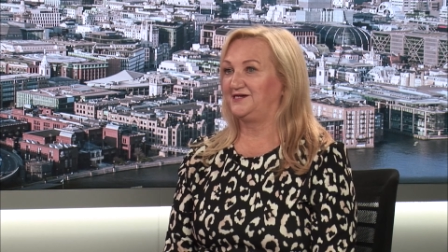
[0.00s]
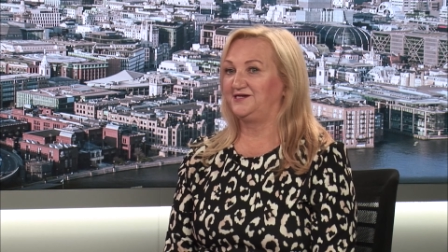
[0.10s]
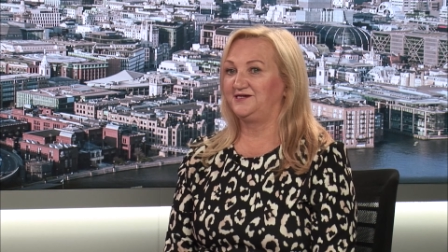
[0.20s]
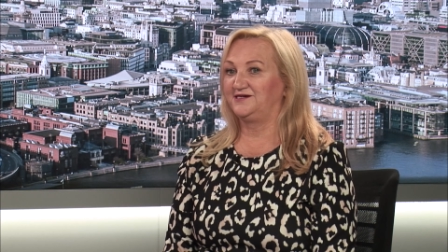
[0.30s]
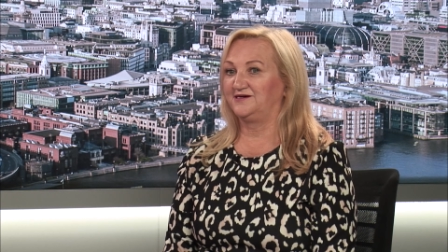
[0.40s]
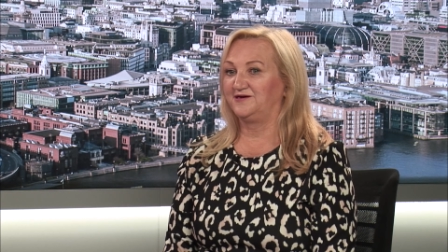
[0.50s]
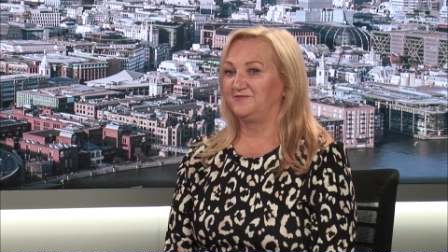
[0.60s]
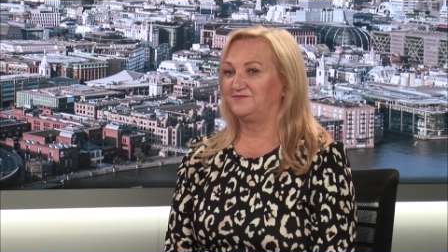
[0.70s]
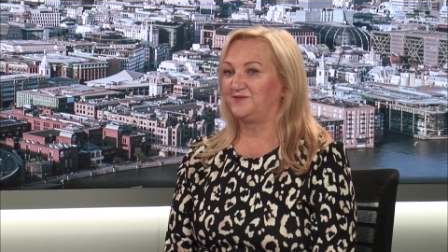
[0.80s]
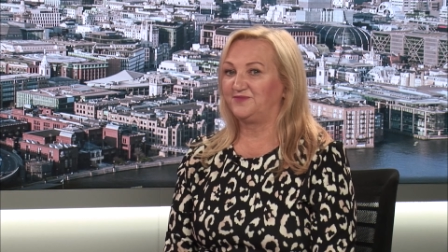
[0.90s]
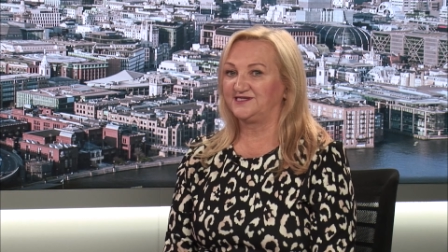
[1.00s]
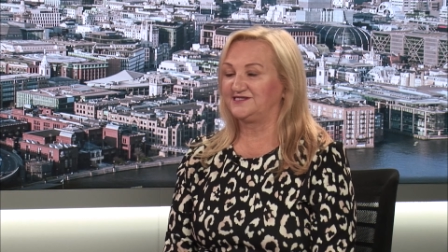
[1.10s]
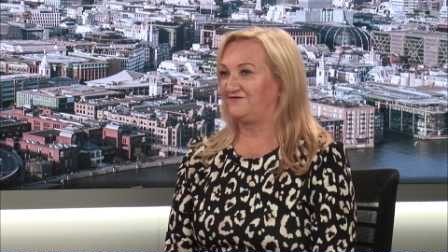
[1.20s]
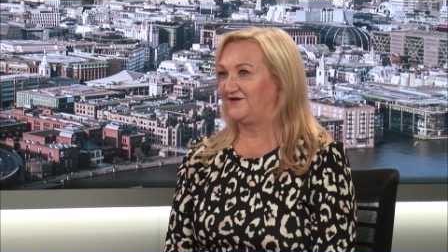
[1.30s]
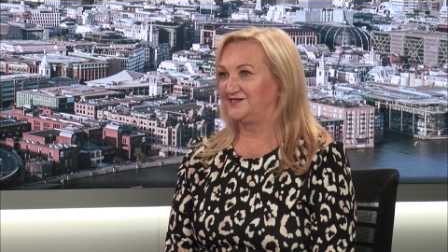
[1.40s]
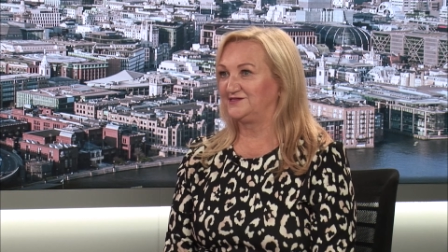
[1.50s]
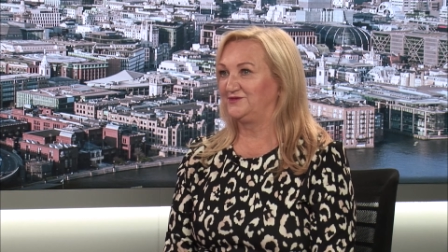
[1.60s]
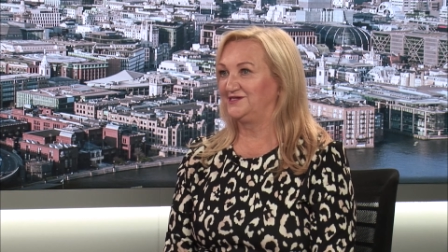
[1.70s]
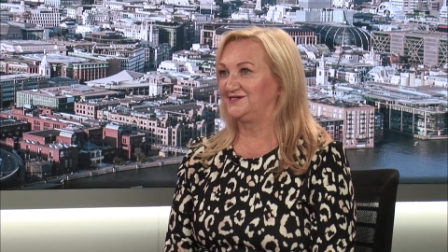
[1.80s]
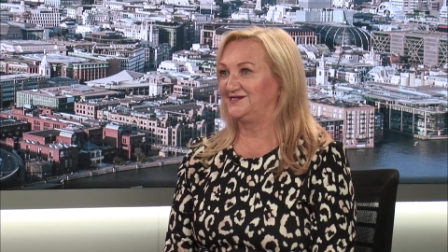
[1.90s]
the best
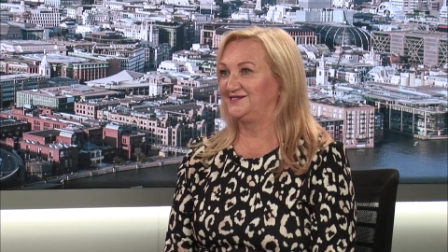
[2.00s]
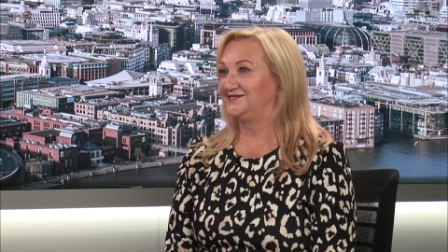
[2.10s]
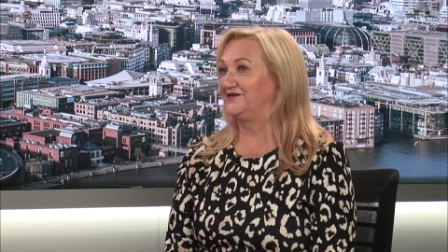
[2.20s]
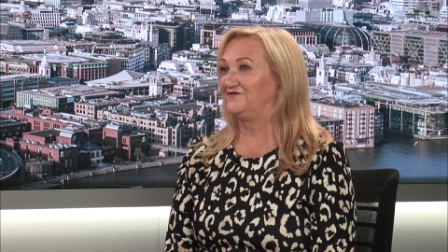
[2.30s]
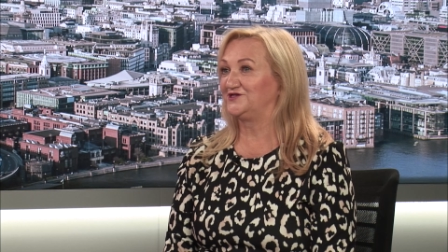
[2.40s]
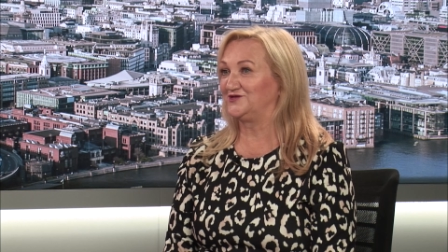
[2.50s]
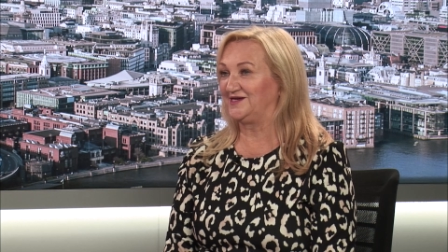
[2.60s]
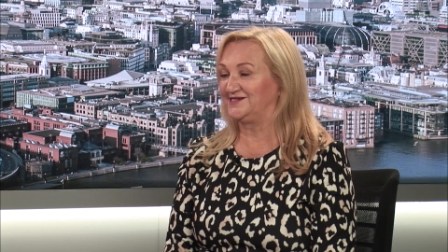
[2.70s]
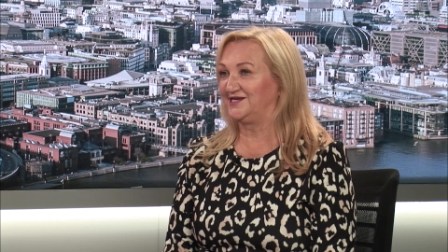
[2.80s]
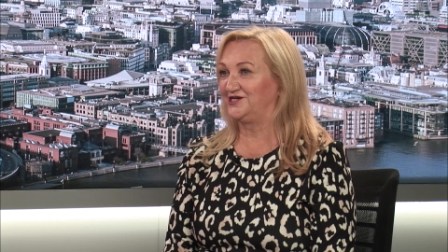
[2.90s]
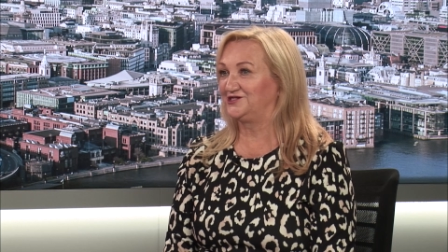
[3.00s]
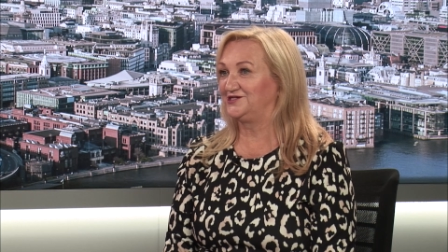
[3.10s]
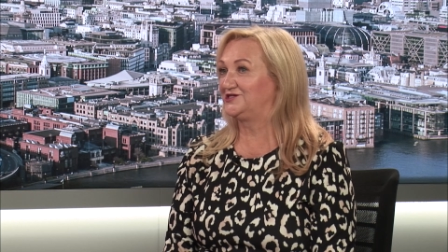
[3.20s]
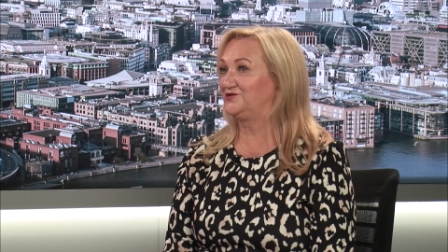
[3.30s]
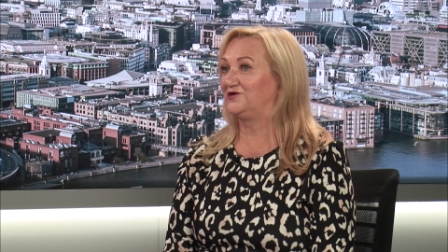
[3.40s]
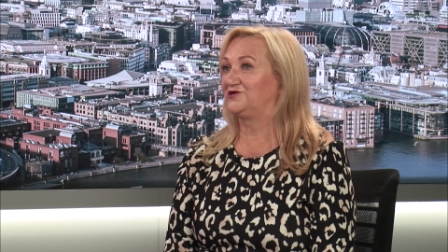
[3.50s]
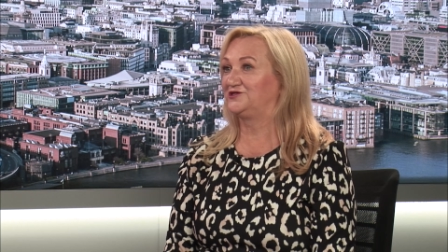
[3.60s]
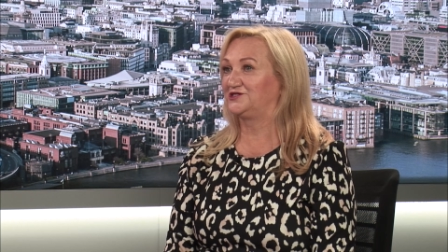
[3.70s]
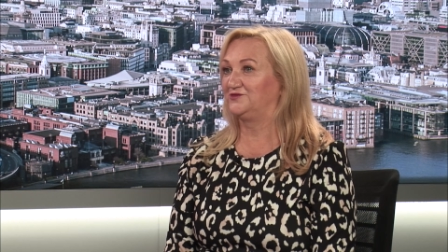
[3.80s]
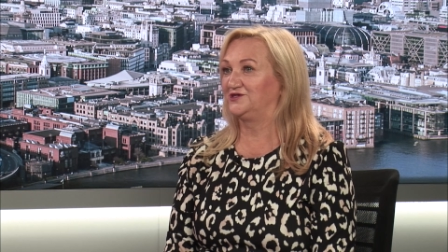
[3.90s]
advancement in data visualizations to our
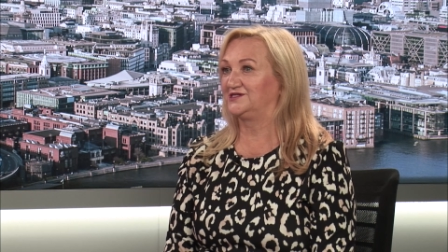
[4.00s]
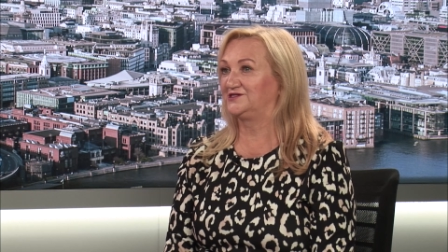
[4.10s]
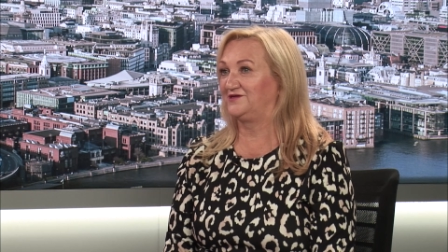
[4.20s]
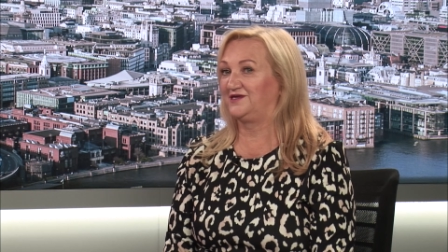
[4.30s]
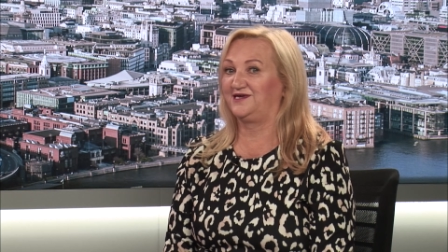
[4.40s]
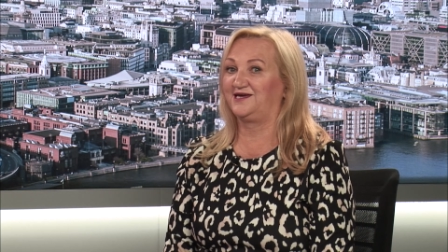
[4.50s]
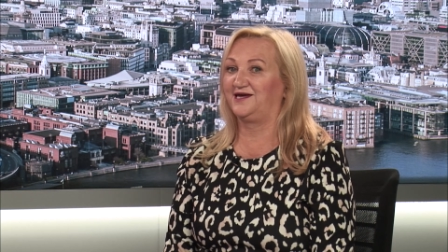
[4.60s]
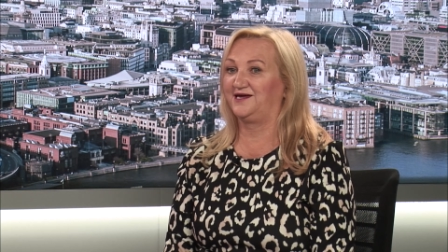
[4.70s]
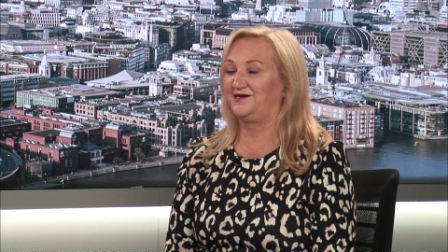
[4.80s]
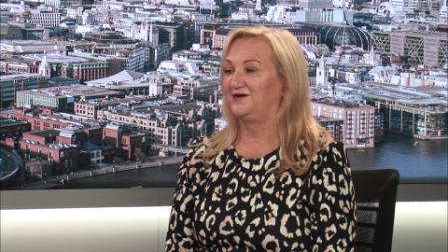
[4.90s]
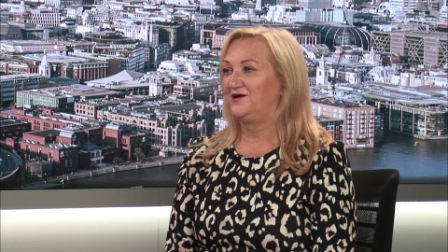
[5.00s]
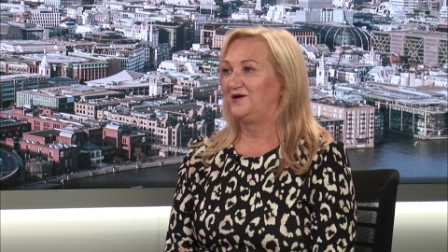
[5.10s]
customers so that they can